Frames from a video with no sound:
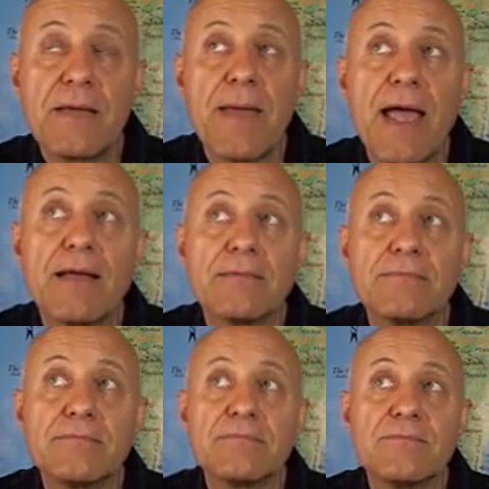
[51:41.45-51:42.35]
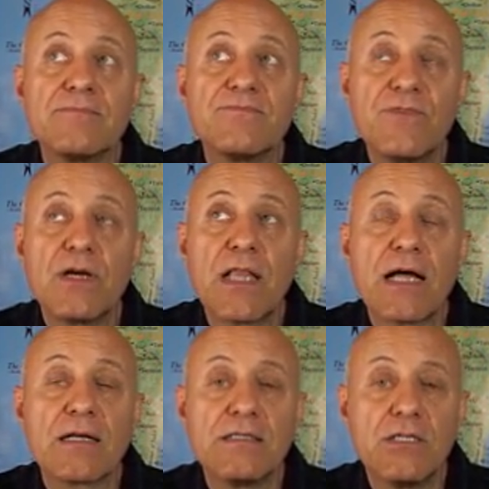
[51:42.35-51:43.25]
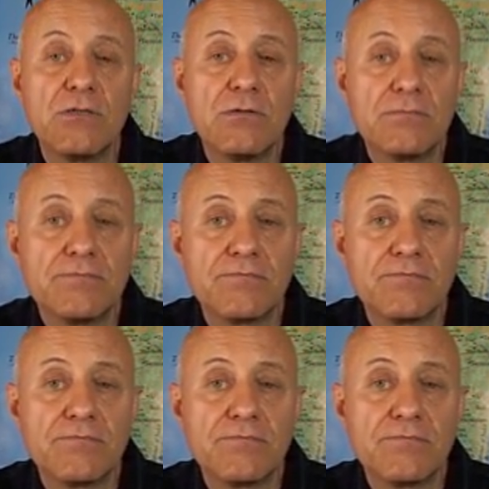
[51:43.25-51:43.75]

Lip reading: may, very likely do.